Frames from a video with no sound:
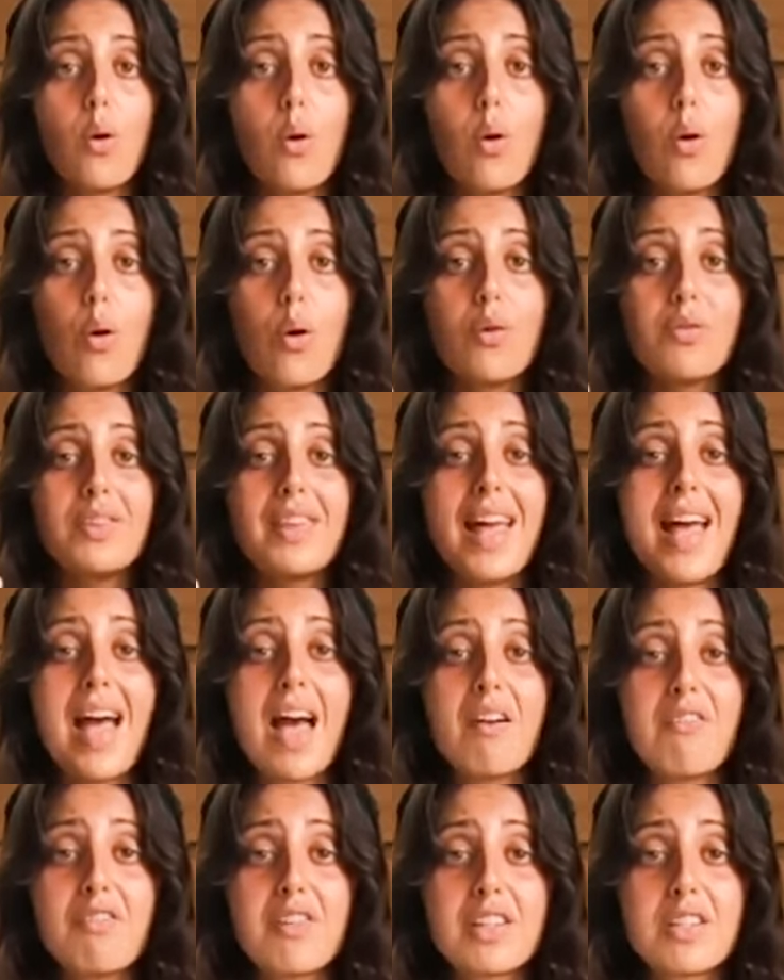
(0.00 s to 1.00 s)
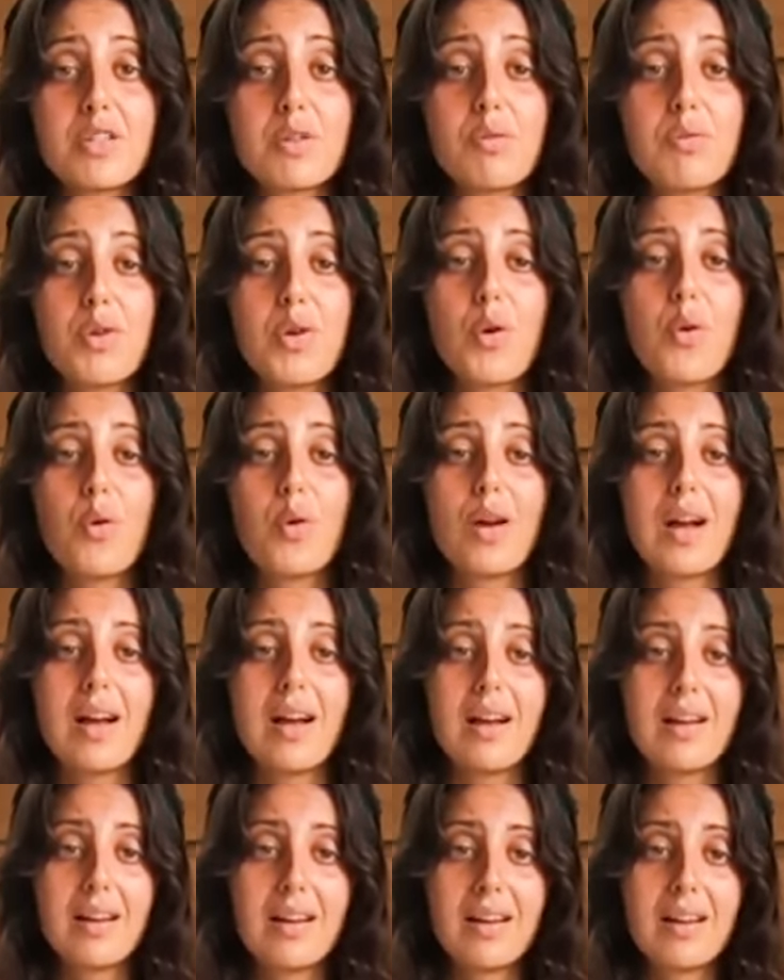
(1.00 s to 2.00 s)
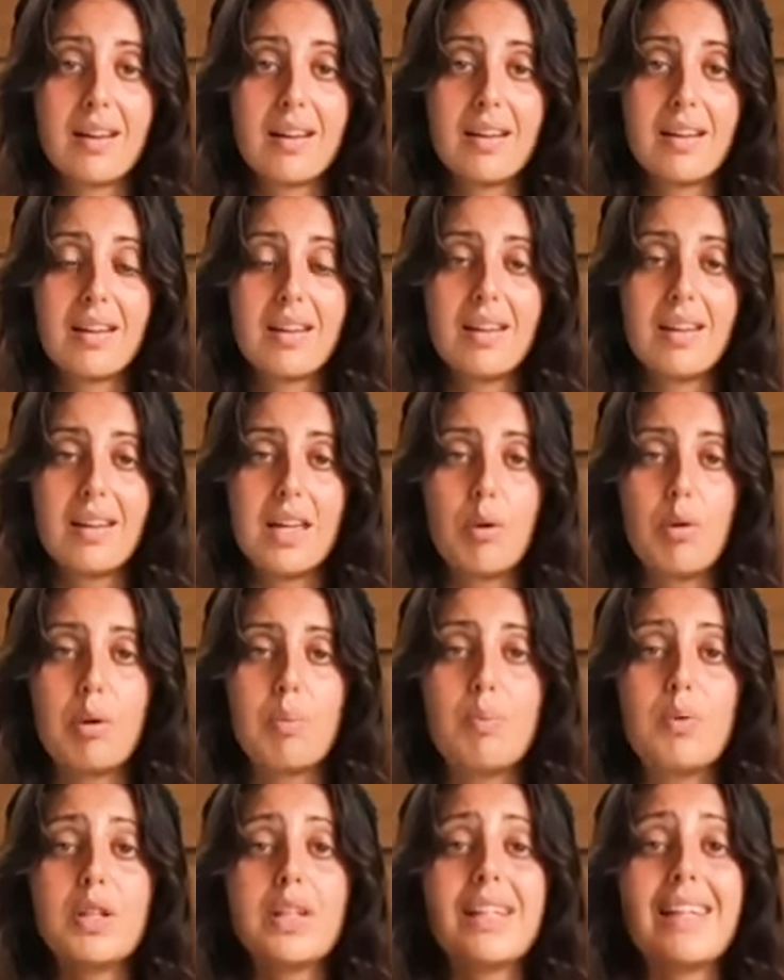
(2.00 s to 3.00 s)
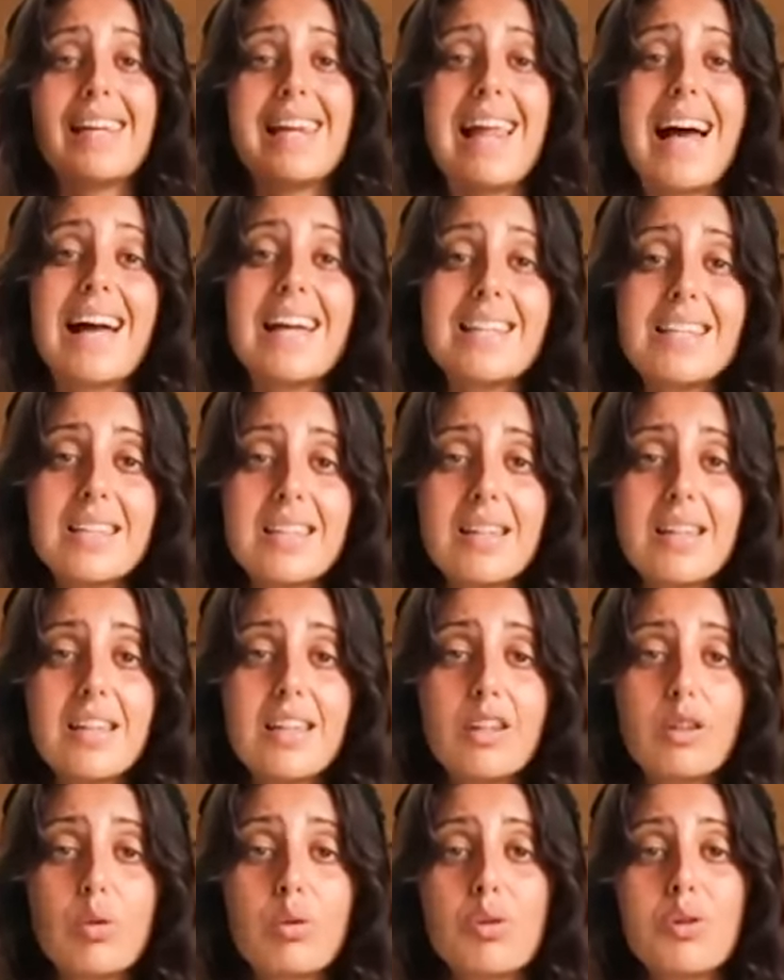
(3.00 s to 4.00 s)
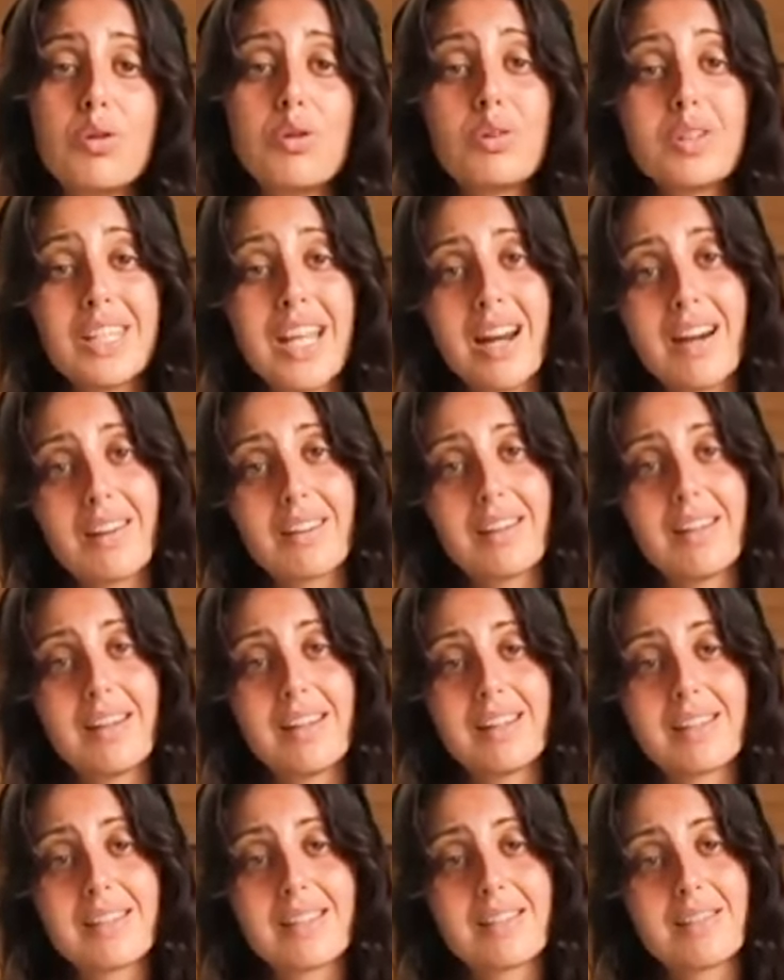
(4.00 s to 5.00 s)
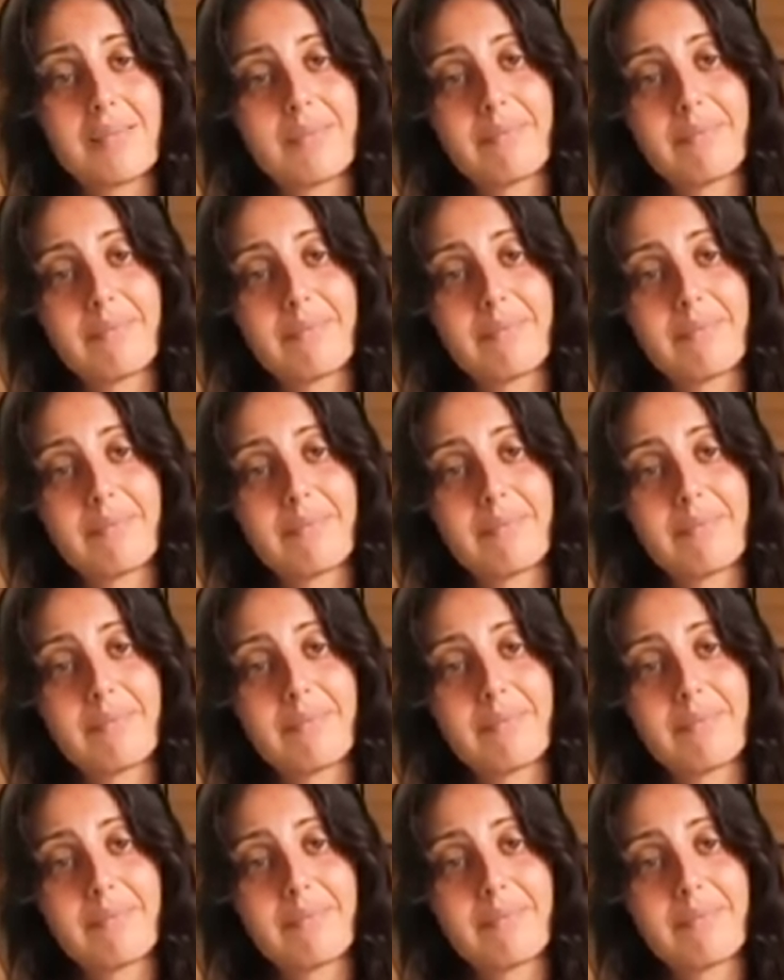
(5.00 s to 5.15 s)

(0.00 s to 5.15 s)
of the effects of yoga. It will bring light into your darkness.